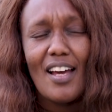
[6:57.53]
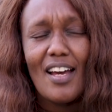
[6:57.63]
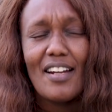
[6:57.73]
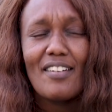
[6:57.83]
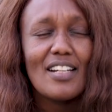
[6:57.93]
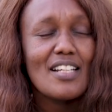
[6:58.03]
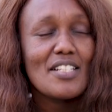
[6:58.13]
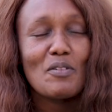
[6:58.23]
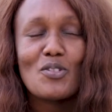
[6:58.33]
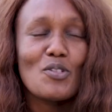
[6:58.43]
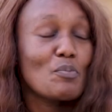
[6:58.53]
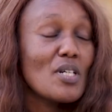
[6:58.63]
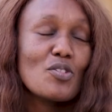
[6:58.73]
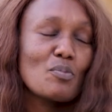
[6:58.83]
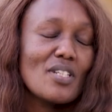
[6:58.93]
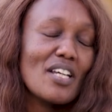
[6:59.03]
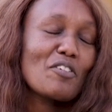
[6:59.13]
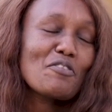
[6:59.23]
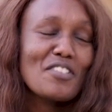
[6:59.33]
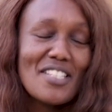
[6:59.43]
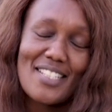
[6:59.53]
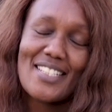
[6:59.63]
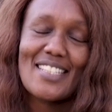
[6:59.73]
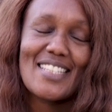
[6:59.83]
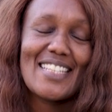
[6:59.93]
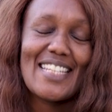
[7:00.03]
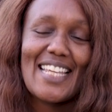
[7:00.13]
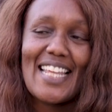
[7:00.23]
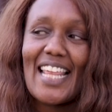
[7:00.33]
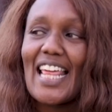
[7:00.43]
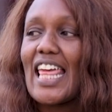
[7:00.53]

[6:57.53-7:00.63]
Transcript: I realized I was not meant to be in an office. Yes.